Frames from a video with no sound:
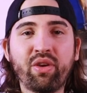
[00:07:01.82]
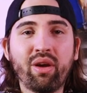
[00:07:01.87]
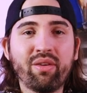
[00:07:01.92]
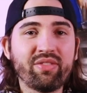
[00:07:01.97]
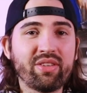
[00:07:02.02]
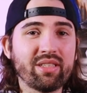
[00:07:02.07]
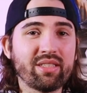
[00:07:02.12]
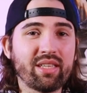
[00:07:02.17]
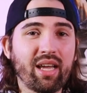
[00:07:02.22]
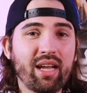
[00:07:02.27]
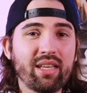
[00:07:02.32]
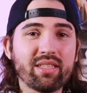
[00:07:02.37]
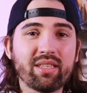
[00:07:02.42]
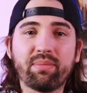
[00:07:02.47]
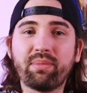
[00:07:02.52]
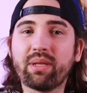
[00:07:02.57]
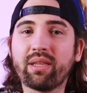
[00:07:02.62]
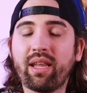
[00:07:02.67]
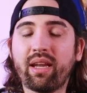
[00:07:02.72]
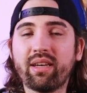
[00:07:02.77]
you have designed
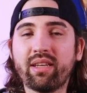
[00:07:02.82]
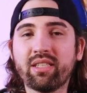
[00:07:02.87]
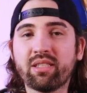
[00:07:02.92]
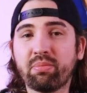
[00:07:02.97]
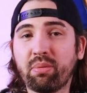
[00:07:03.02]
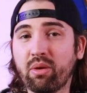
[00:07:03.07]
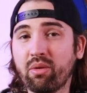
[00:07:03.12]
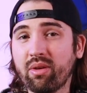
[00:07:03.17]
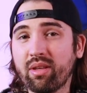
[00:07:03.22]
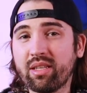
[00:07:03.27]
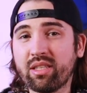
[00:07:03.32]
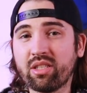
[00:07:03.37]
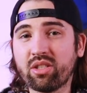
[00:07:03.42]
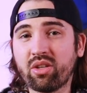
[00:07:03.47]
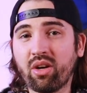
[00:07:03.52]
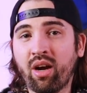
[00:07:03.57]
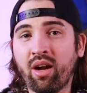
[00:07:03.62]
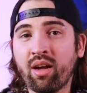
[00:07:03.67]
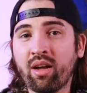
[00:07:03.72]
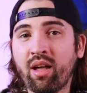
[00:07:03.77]
something that needs to be really
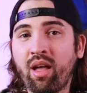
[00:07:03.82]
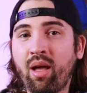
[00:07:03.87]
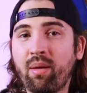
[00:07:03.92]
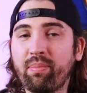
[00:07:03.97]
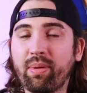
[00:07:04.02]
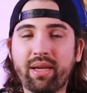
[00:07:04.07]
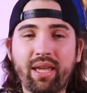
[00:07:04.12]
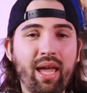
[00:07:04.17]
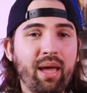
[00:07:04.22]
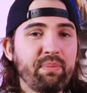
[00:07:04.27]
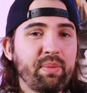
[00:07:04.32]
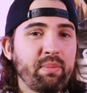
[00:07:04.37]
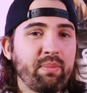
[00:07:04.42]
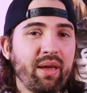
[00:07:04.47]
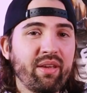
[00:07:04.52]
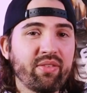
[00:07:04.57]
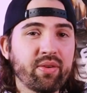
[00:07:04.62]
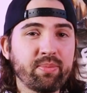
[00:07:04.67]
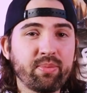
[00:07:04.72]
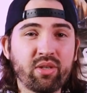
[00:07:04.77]
strong, but can't be
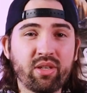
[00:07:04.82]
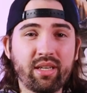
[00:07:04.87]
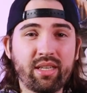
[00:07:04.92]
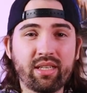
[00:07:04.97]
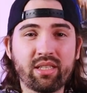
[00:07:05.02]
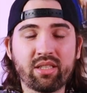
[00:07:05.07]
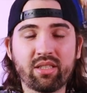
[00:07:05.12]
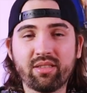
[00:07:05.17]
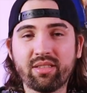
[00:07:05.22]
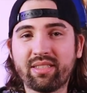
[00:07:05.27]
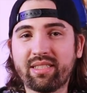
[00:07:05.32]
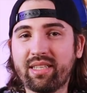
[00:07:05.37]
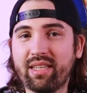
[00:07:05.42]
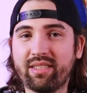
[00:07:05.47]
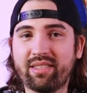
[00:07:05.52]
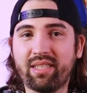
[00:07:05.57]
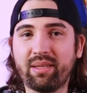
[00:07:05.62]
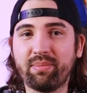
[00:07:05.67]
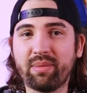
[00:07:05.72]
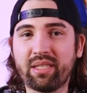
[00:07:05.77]
made from traditional
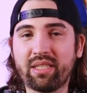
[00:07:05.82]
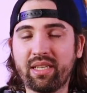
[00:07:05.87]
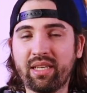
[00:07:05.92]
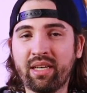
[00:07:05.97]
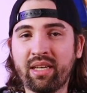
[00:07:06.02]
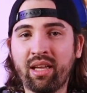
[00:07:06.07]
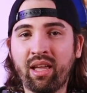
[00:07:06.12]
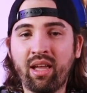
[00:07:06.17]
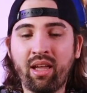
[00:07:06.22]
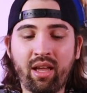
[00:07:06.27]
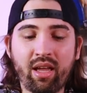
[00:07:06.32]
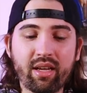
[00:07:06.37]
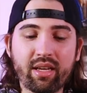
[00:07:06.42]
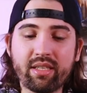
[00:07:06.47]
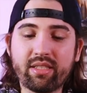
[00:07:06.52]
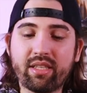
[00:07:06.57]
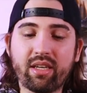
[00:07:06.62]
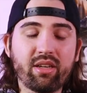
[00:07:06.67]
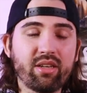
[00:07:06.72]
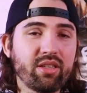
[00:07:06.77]
CNC machining,
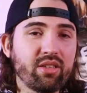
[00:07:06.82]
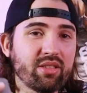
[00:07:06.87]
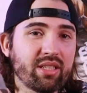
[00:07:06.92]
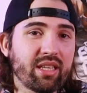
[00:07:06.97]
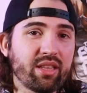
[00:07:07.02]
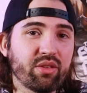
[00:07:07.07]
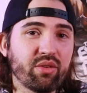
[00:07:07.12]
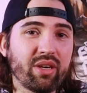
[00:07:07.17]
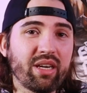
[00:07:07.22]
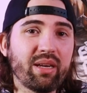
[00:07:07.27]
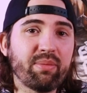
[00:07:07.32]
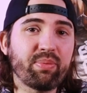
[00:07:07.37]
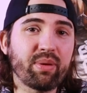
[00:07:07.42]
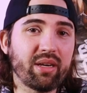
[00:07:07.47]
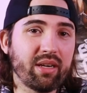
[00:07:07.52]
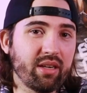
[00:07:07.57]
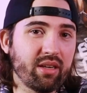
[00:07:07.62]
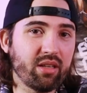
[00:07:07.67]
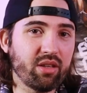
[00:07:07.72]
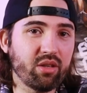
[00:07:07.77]
consider using 3D
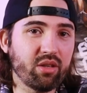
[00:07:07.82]
printed